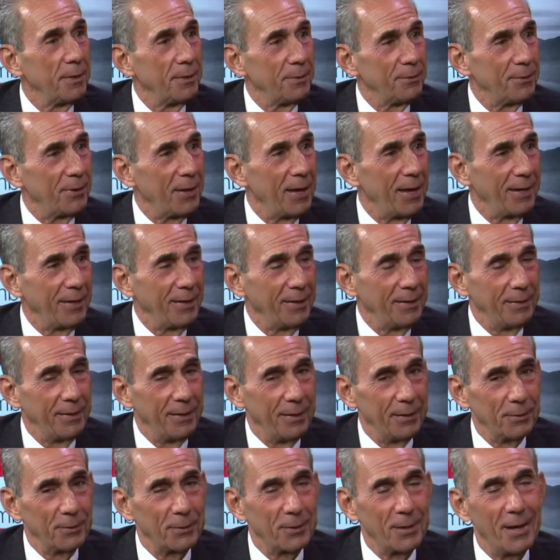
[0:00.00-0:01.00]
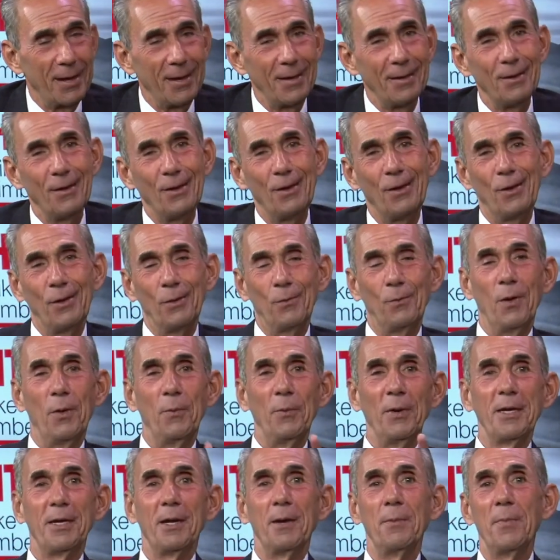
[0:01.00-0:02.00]
So hang in there, okay? When
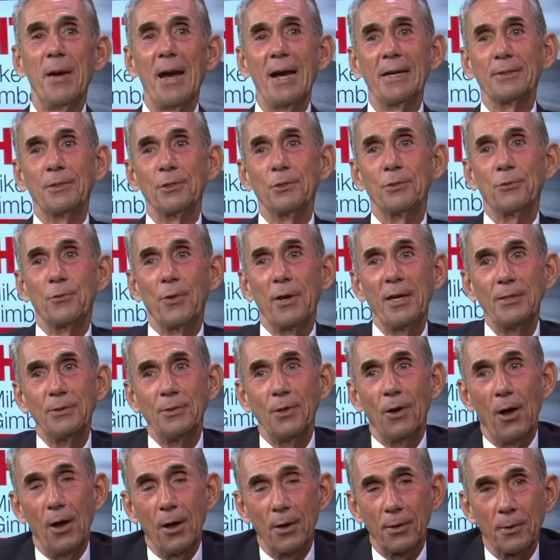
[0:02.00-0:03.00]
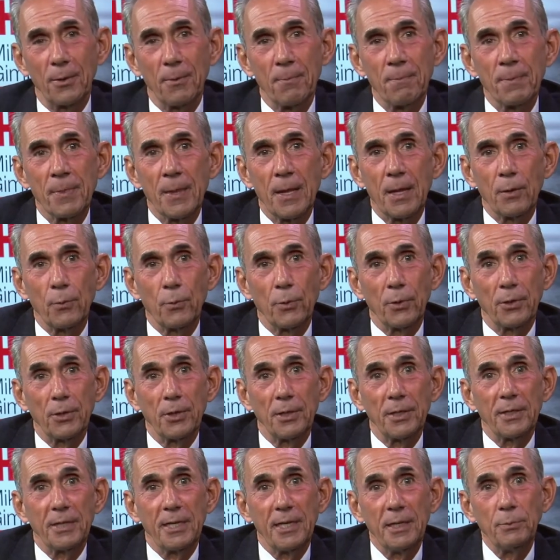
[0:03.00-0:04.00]
we come back to Straight Talk, we're going
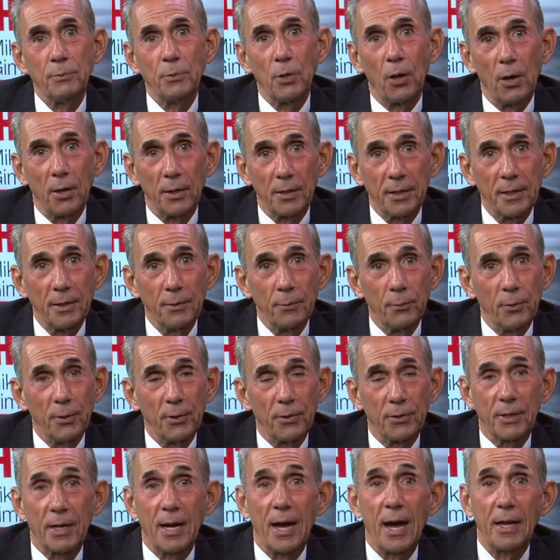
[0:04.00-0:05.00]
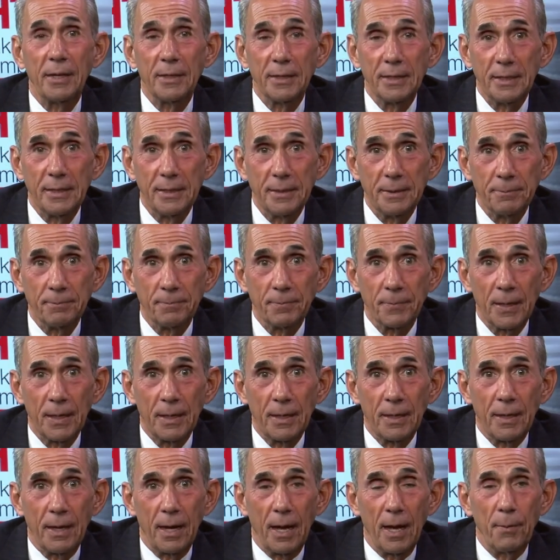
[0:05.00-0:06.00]
to keep talking with Colleen
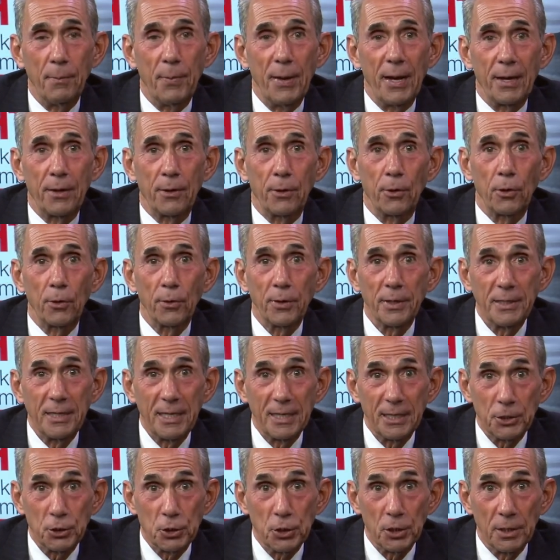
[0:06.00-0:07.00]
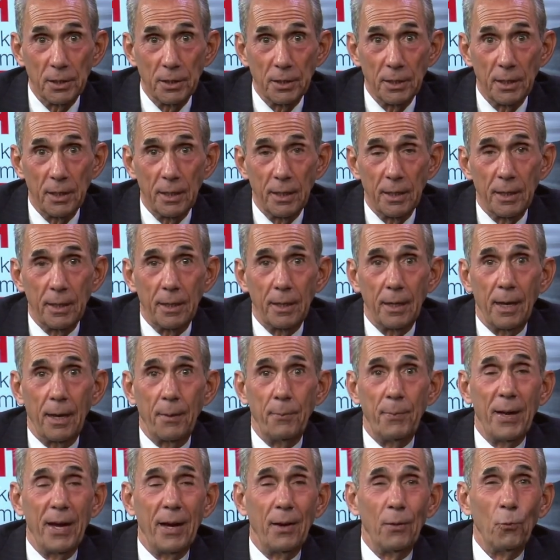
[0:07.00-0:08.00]
about her addiction,
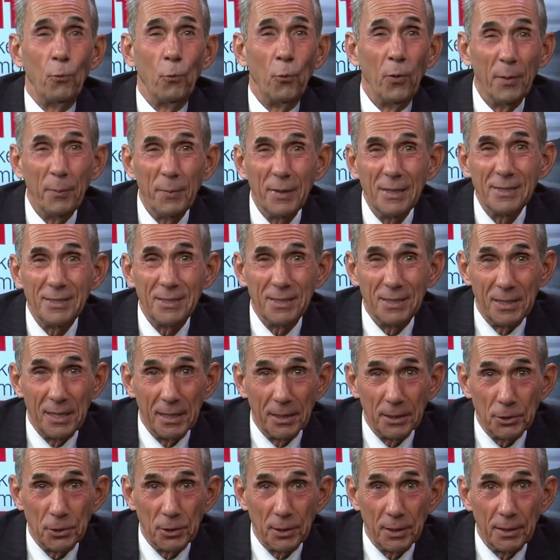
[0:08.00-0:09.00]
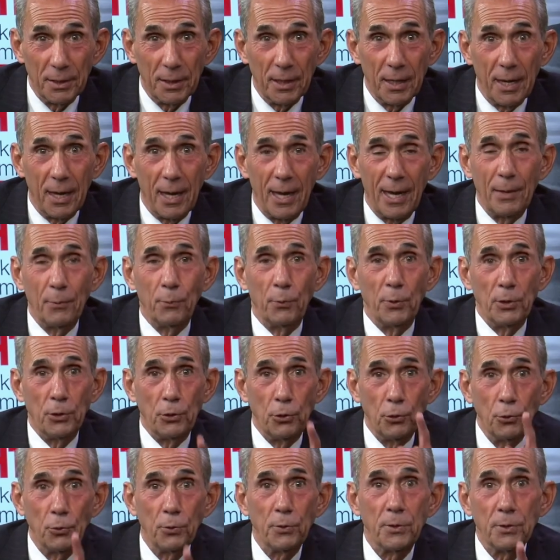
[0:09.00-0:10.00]
about women's addiction, and what
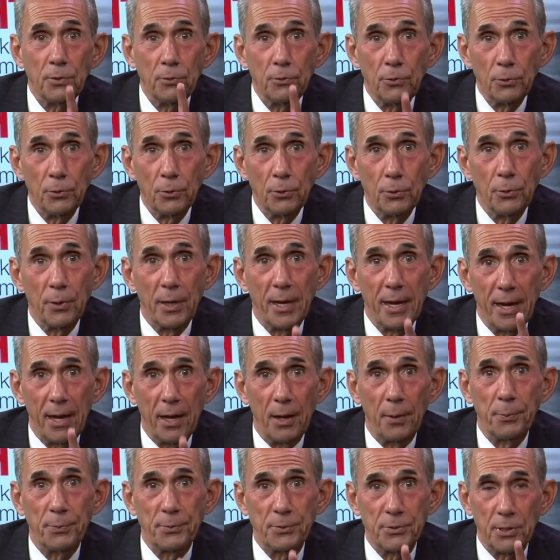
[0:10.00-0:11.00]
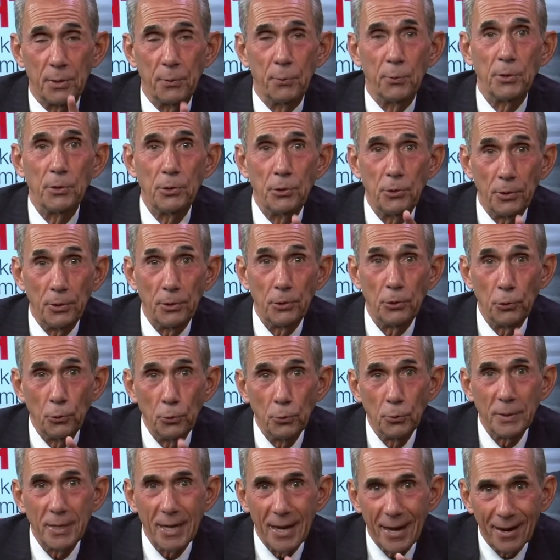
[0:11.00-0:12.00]
you can do to help someone
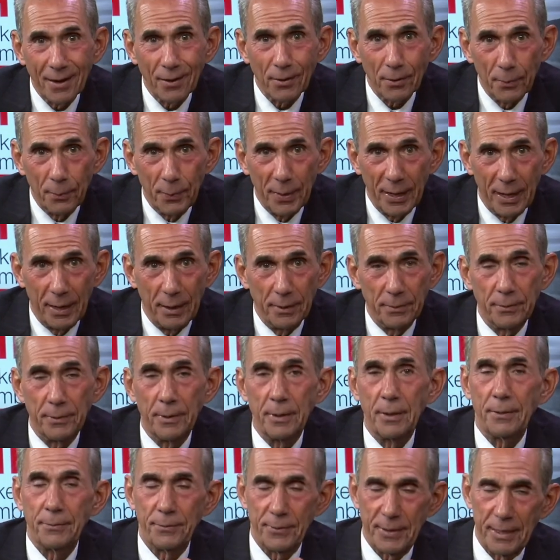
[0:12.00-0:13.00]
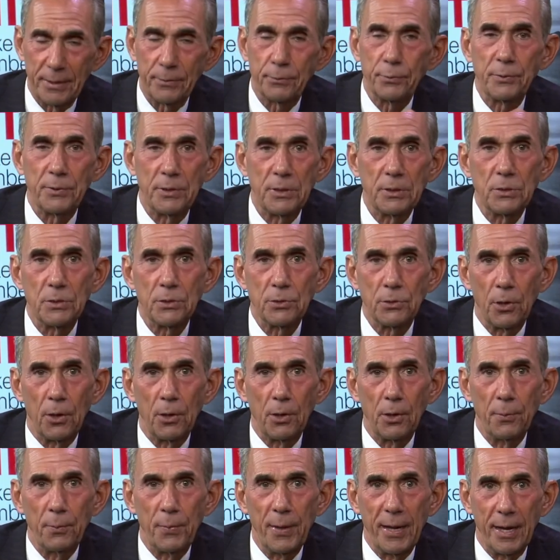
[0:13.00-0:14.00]
you care about. That's what this is
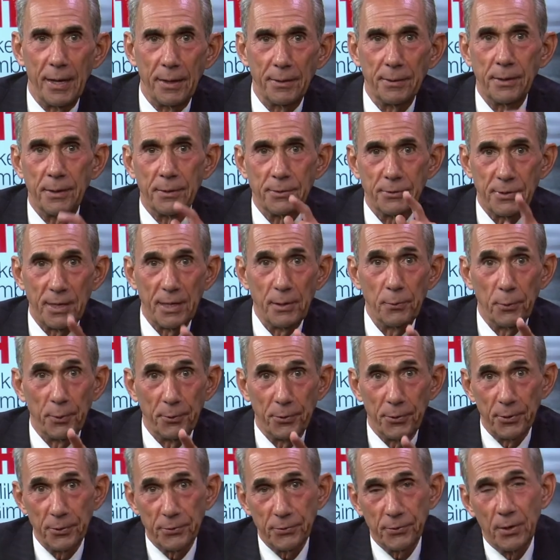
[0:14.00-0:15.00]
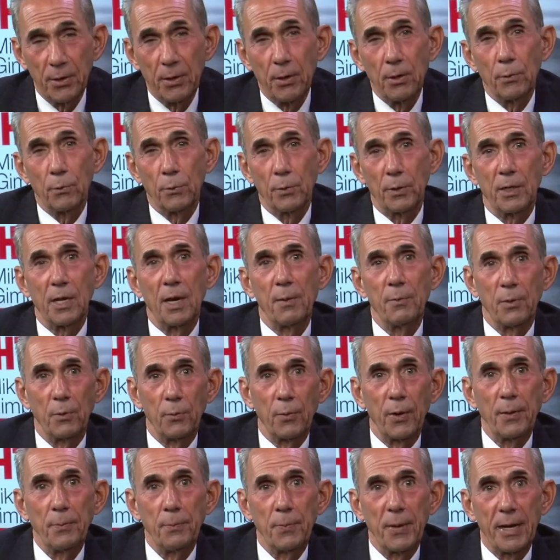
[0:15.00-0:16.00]
all about. Stay with us. We're coming
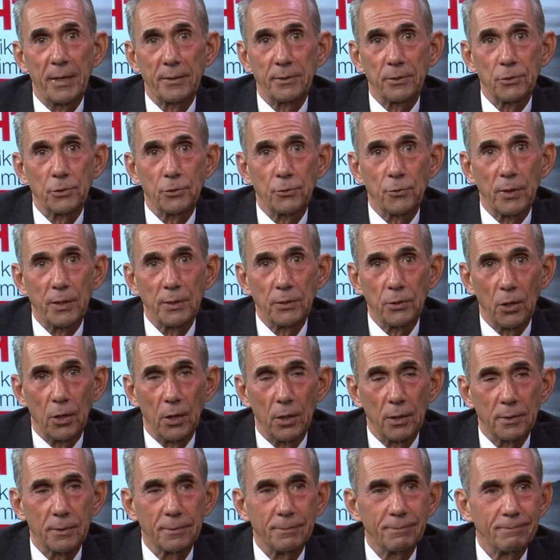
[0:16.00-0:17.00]
right back to Straight Talk.